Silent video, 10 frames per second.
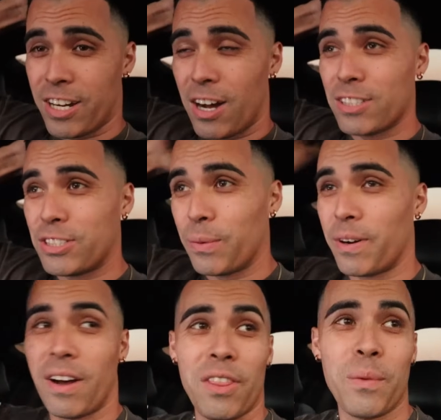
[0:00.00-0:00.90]
y'all, so
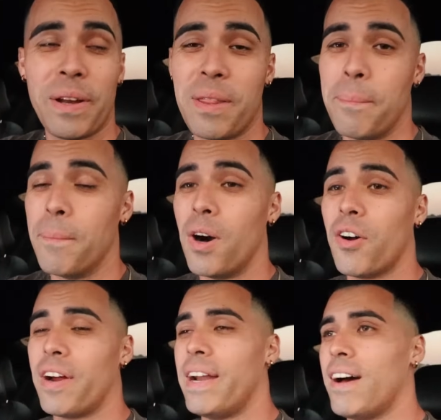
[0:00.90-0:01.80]
we're on the way to the
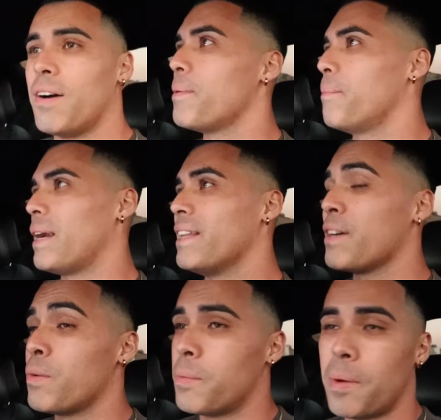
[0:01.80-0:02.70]
mall right now.
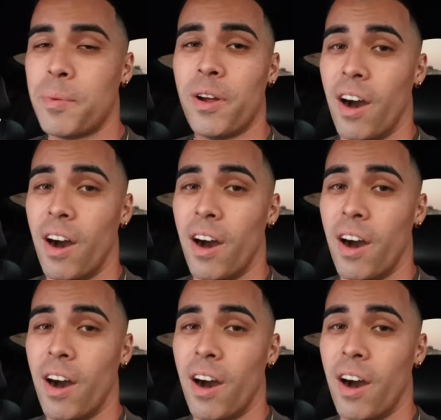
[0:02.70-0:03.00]
Bilingual with my boy,